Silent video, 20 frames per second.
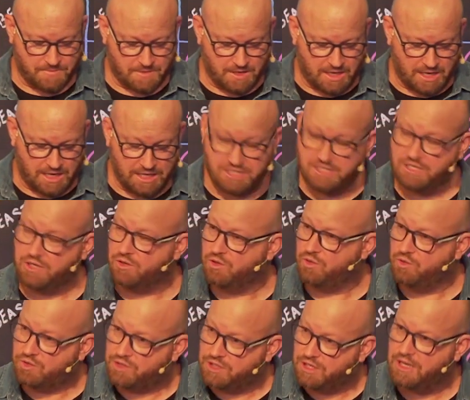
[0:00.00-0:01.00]
He still
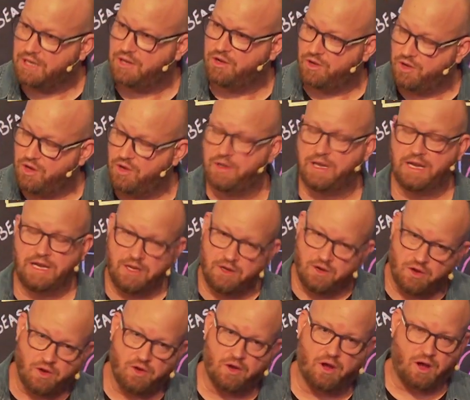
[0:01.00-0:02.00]
looked at her in
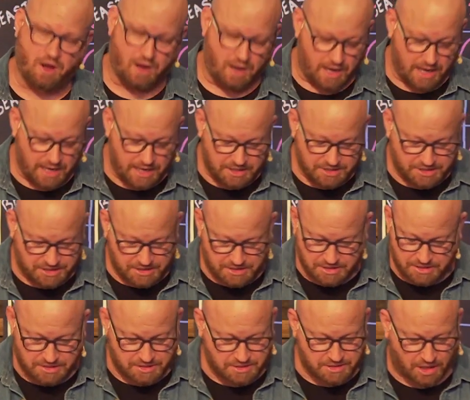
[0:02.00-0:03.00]
her eyes
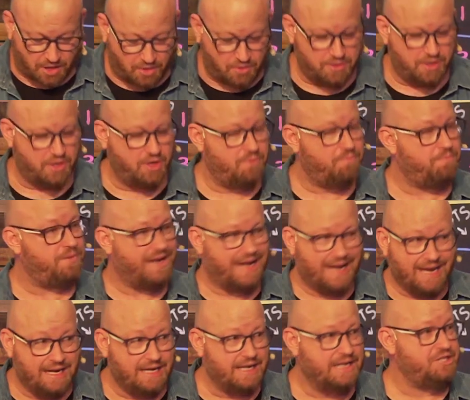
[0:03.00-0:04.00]
and told her
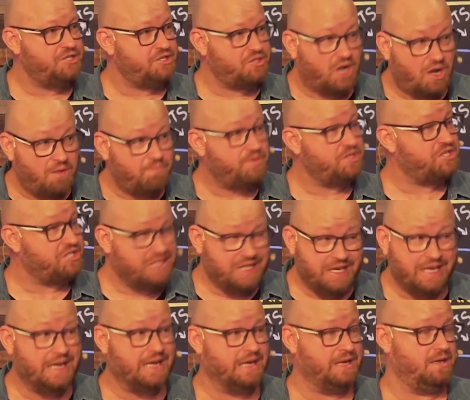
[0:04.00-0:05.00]
plainly, "Stop
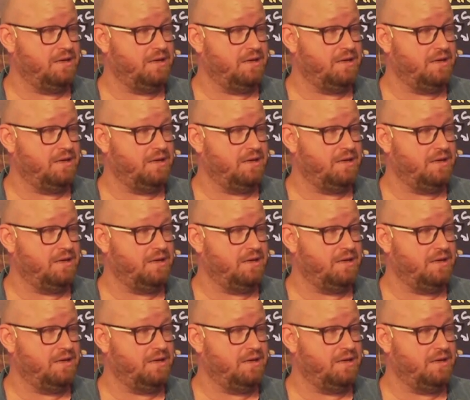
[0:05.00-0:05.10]
sinning."